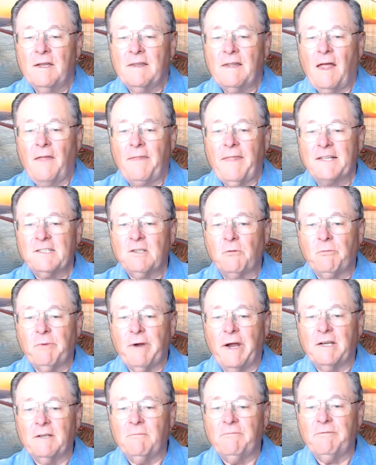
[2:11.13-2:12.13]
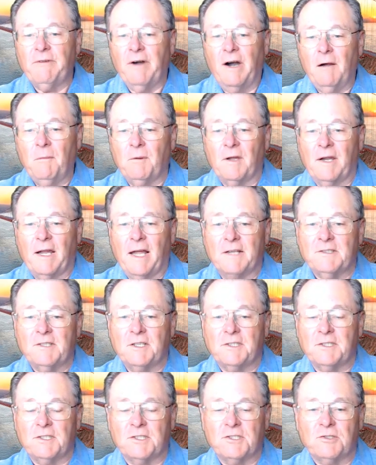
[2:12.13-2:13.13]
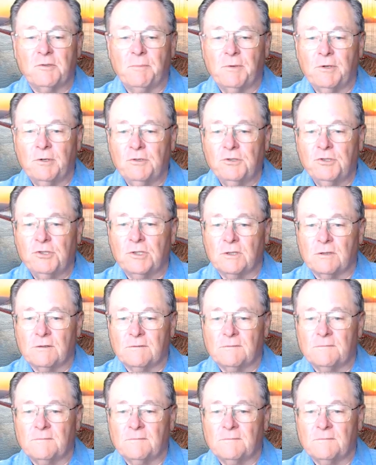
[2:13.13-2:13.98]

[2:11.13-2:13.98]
Now that's a random variable. It has a distribution.